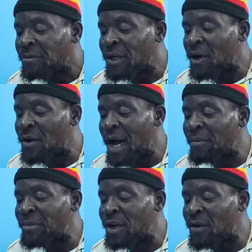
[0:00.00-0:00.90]
Me no
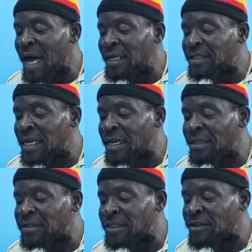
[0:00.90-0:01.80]
want, me no want
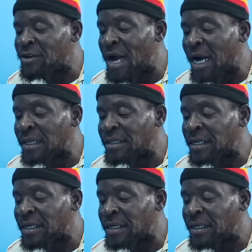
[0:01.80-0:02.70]
the wrong
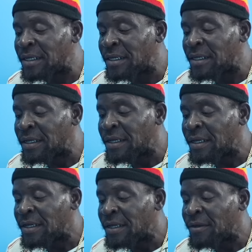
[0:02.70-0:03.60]
thing. Yeah, man.